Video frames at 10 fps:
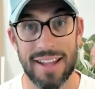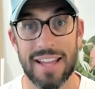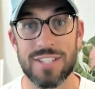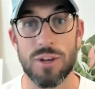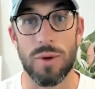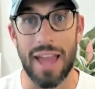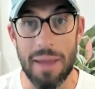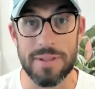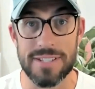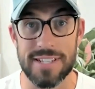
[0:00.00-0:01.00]
And so what
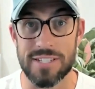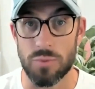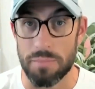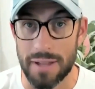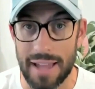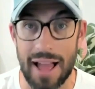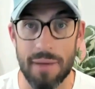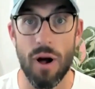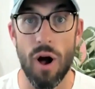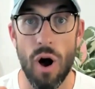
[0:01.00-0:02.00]
happens is we
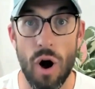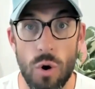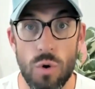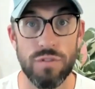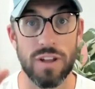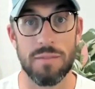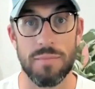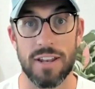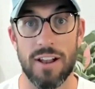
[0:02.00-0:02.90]
become overcommitted.